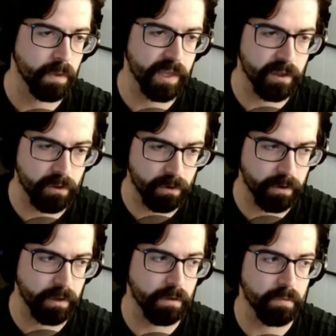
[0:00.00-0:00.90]

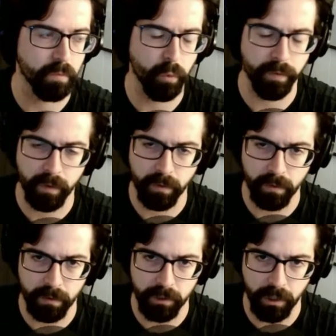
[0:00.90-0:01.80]
moving
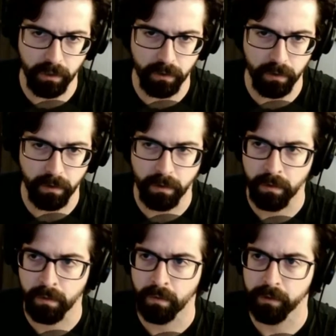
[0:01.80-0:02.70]
through the jungle,
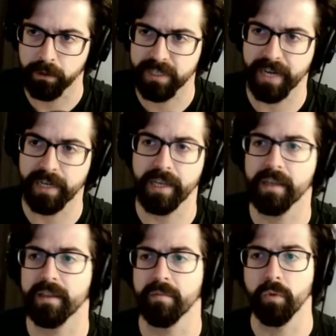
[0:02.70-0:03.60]
your
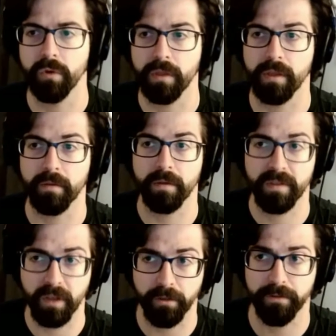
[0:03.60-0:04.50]
techniques at moving
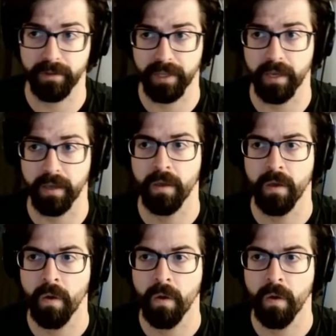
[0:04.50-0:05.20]
stealthily,